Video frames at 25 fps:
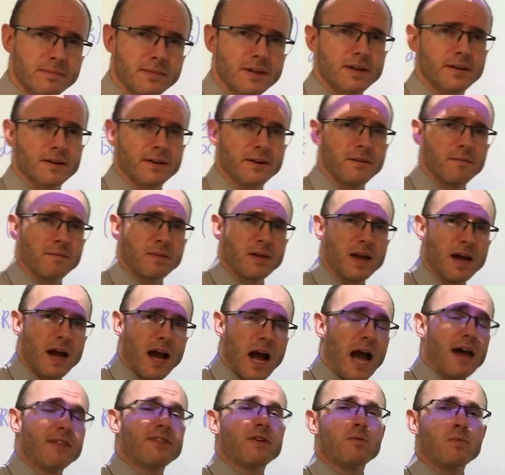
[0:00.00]
Yeah.
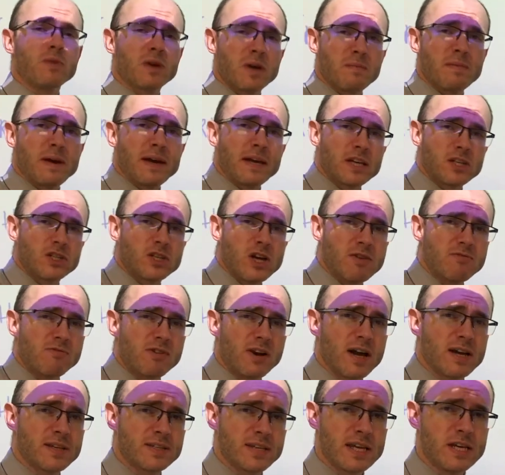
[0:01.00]
And then we can make a
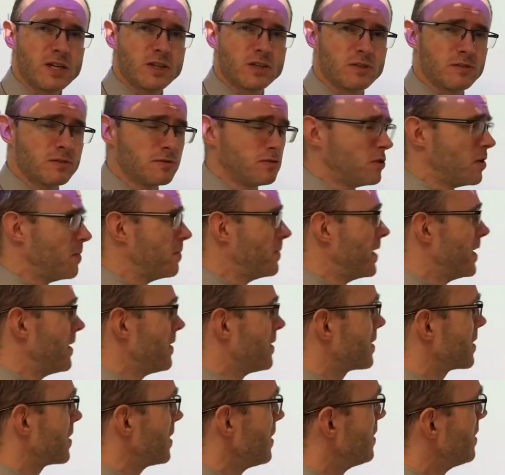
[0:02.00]
generalisation from that.
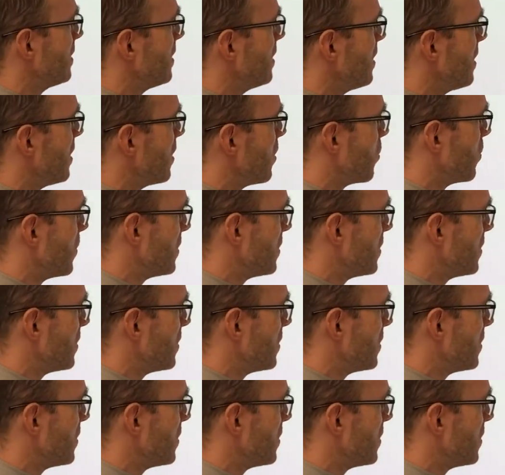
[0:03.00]
Okay? Well,